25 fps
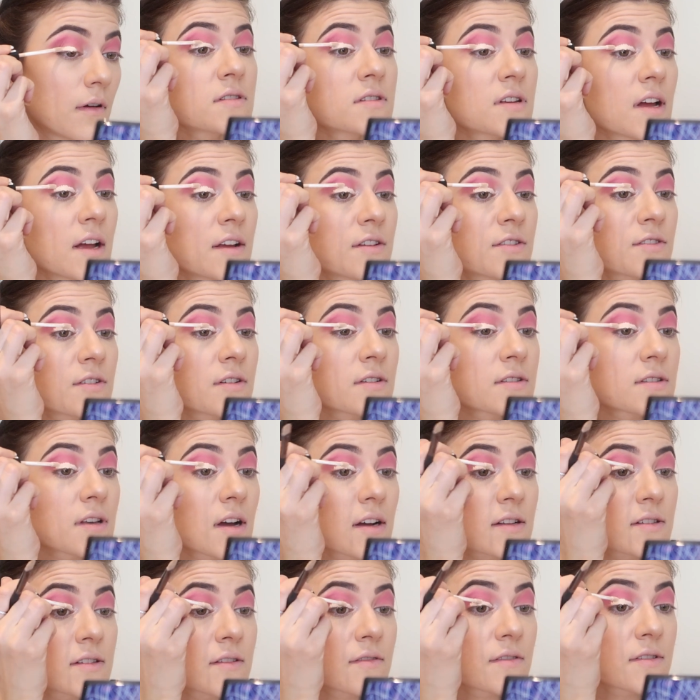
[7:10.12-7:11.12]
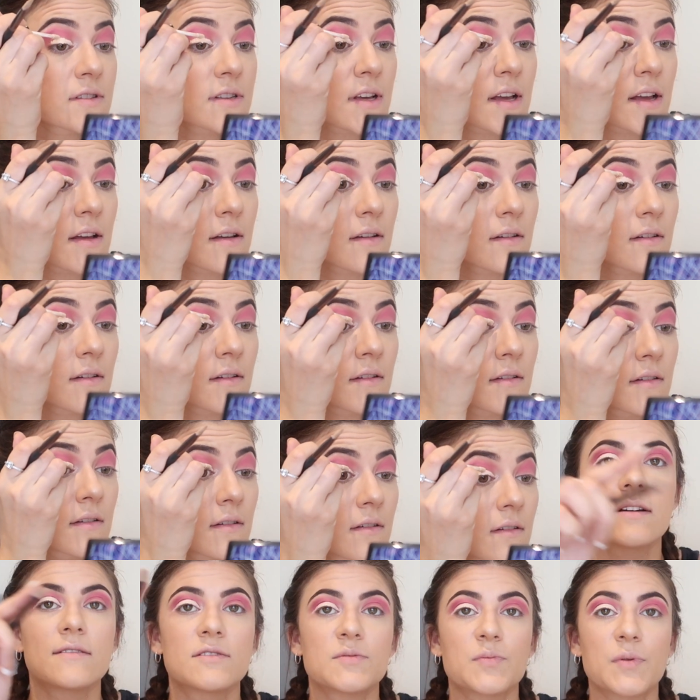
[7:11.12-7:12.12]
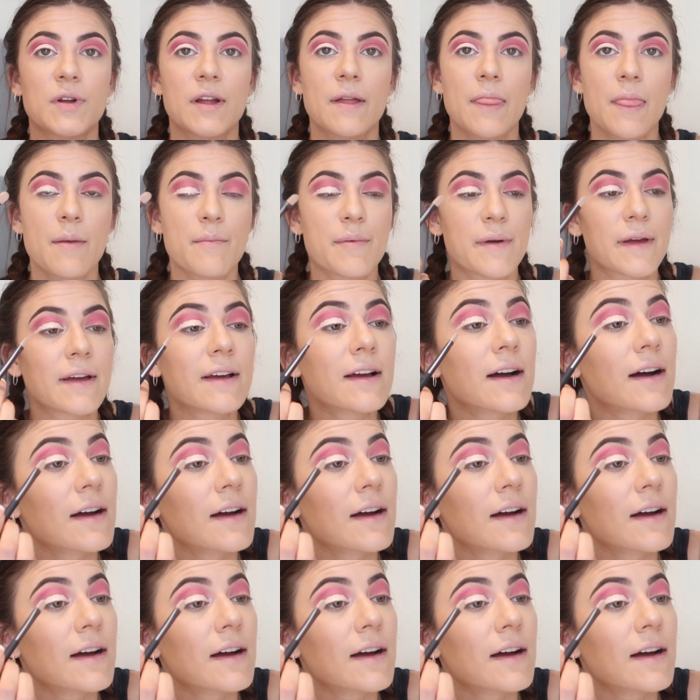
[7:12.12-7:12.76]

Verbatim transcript: dangerous activity. bring bringing the big